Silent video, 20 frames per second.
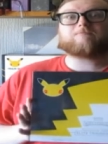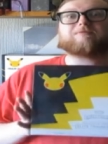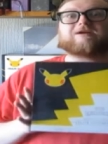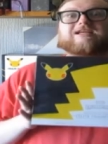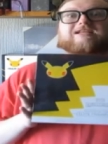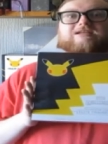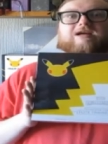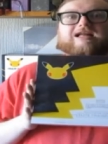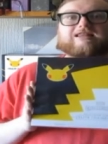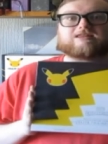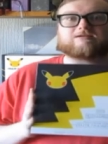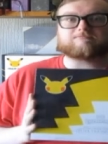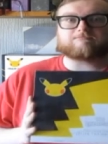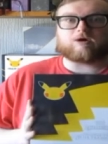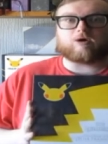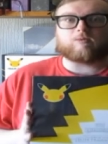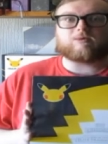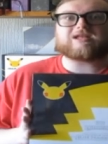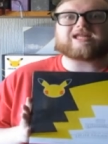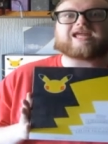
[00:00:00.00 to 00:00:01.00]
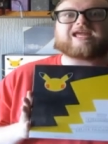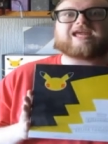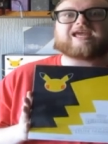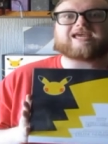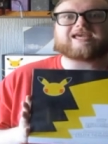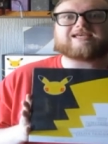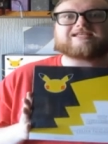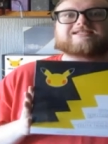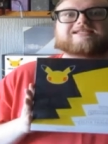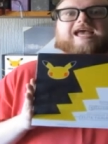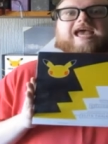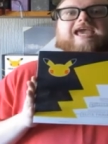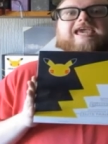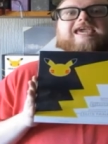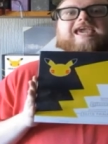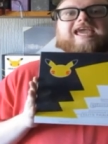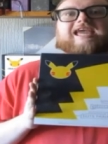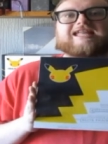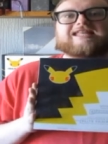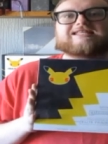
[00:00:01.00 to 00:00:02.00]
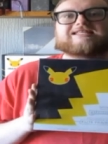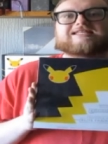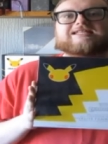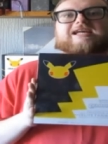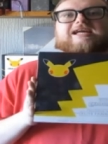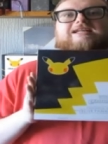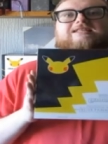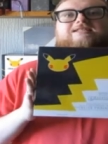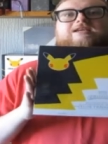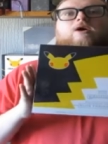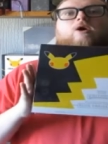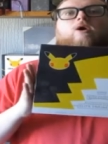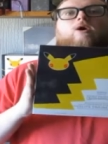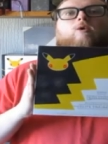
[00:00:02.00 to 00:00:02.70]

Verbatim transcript: but at the moment it is a internet